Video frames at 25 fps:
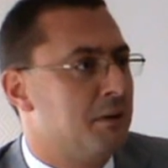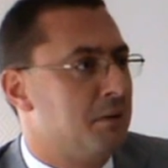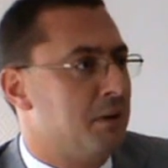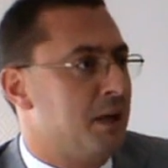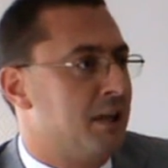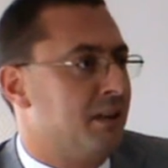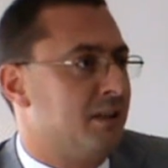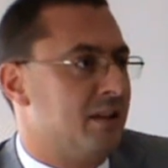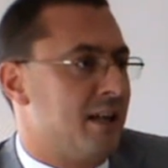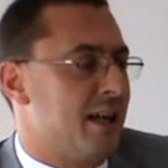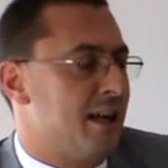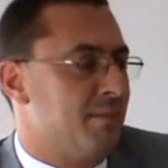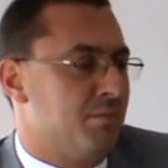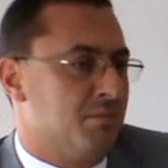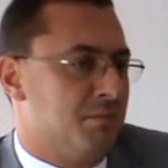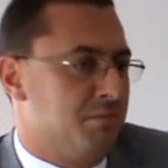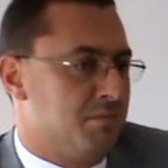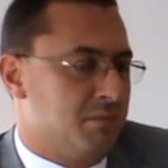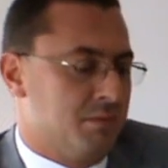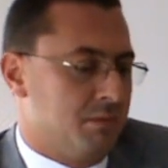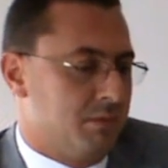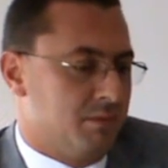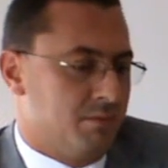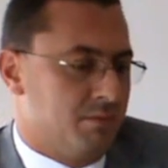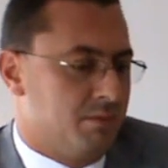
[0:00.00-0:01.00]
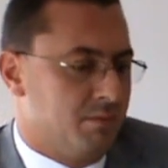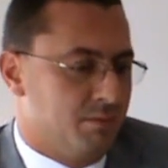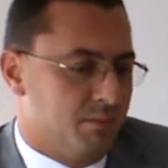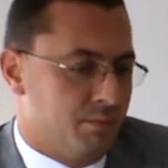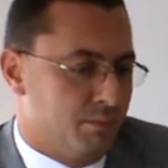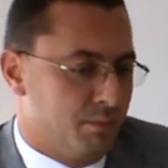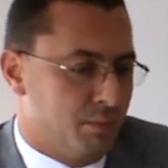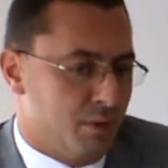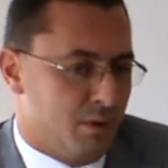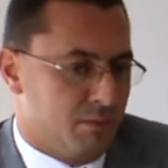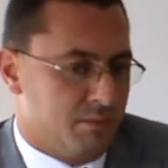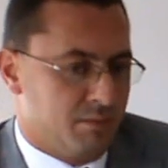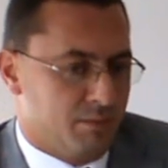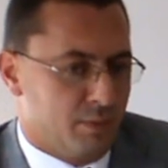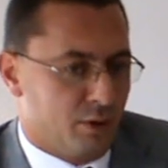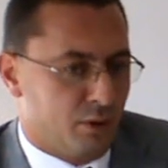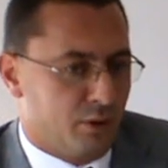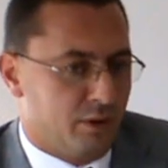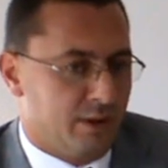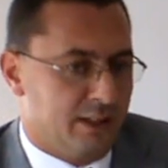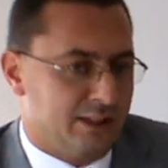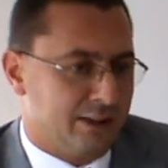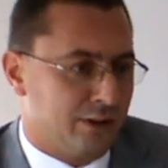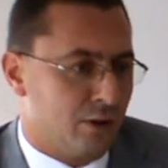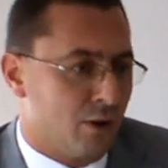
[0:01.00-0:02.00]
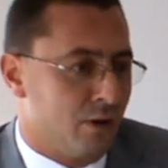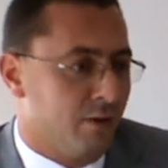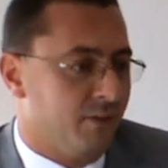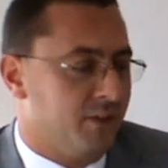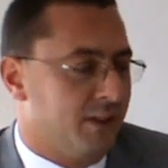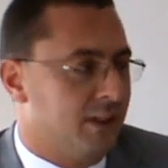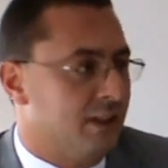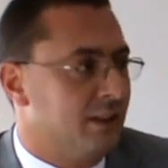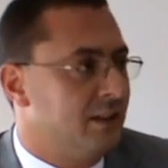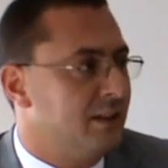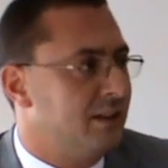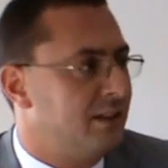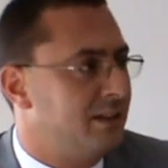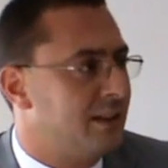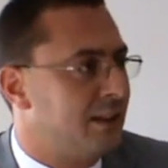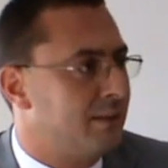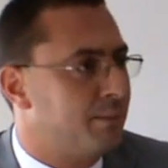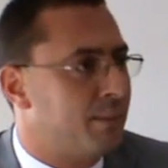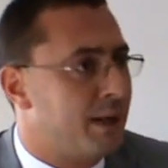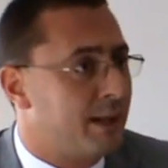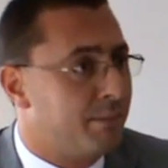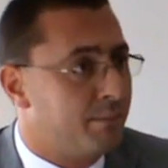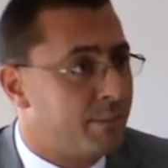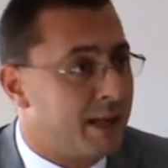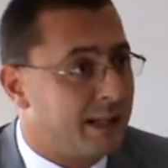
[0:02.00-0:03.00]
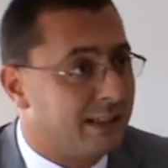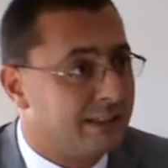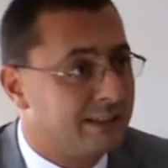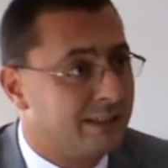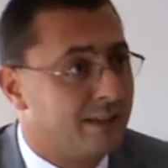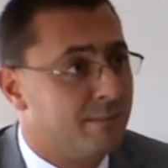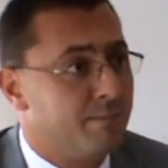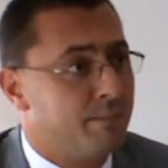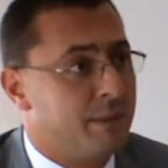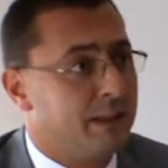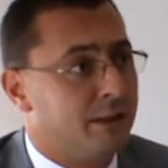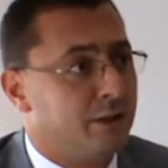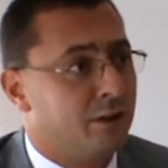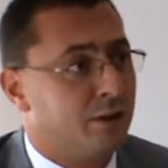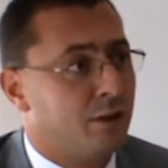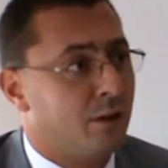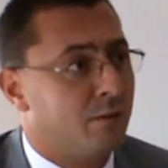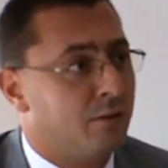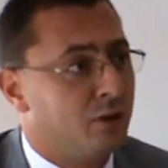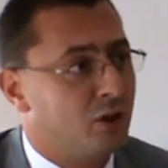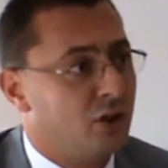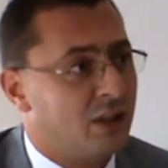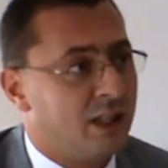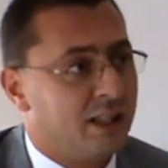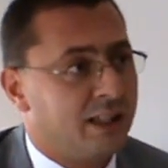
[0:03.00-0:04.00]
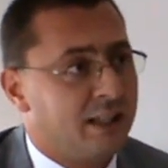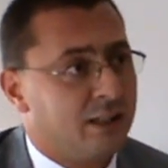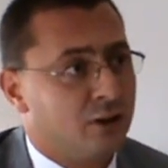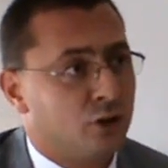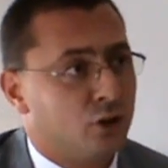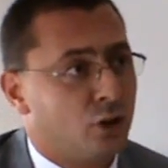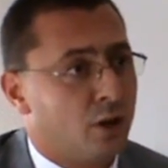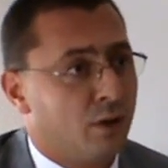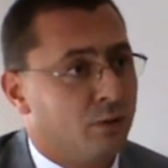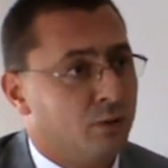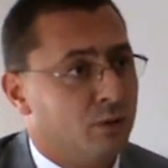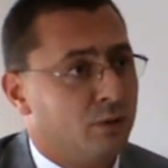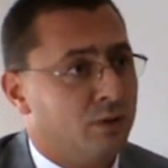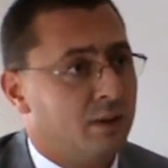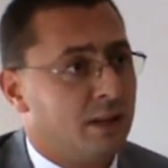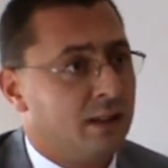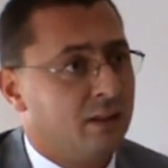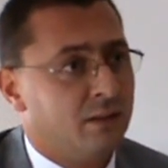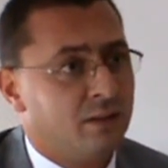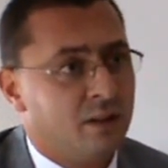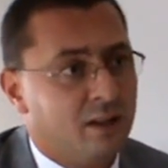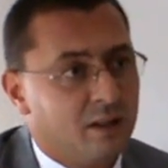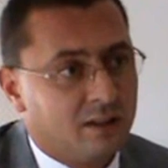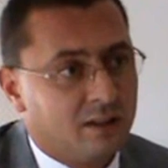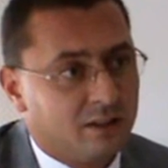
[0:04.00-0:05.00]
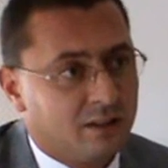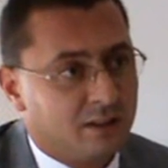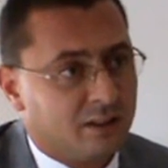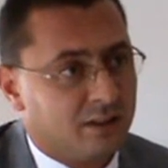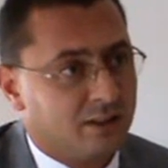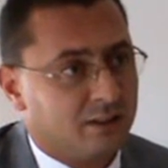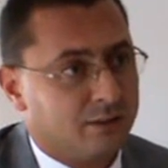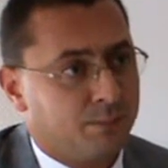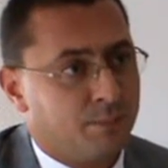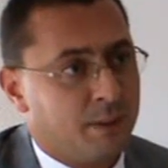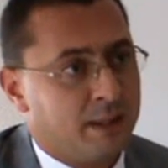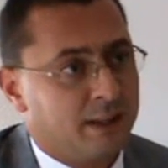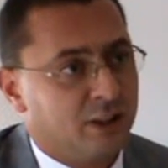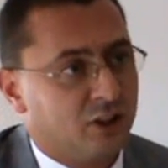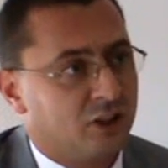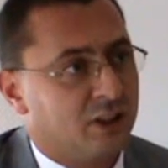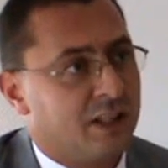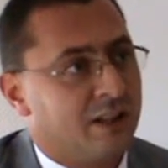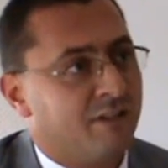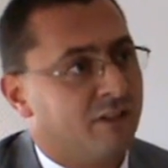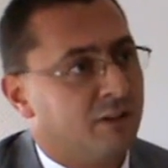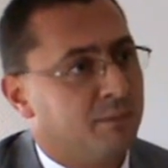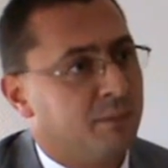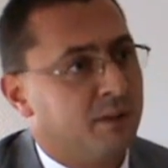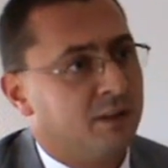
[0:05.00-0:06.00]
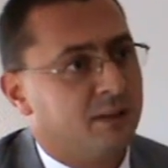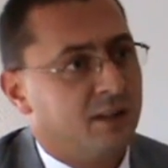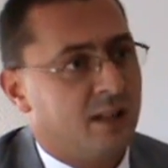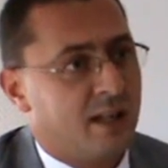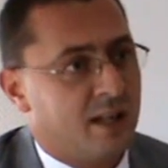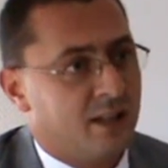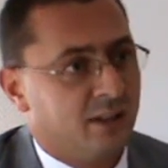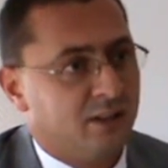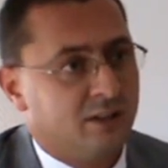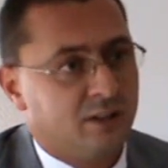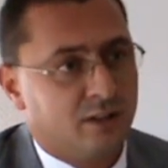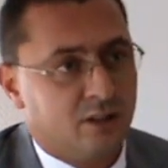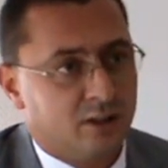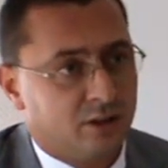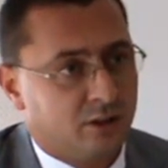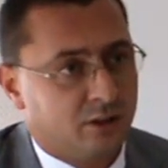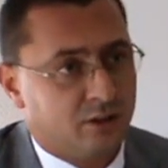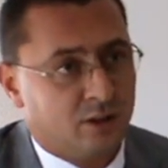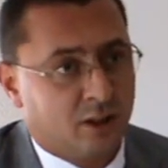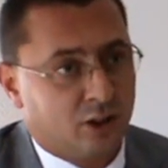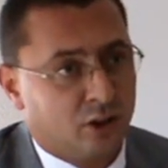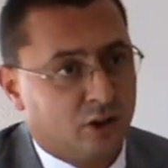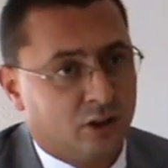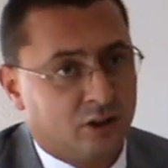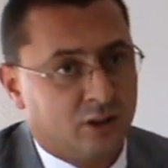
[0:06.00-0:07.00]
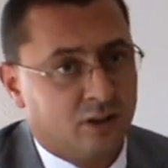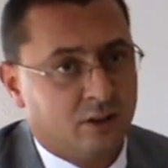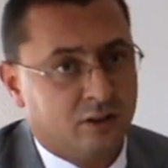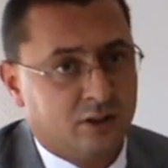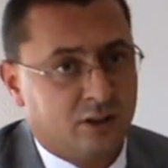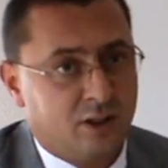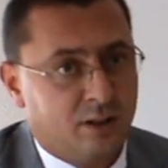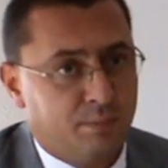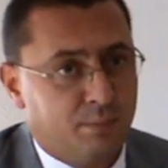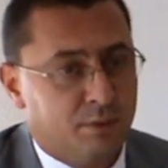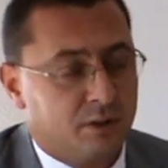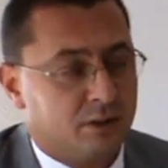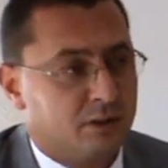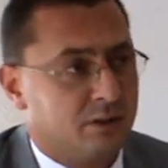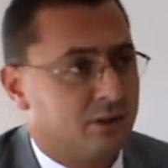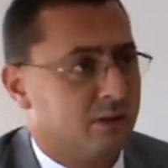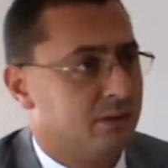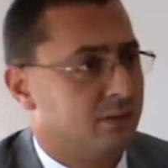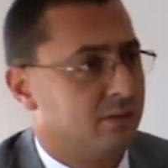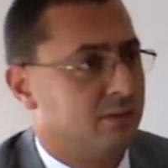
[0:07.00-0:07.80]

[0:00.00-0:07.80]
And I'm more or less confident that by, by some methodology, I can show you that the Spanish government has a structural surplus.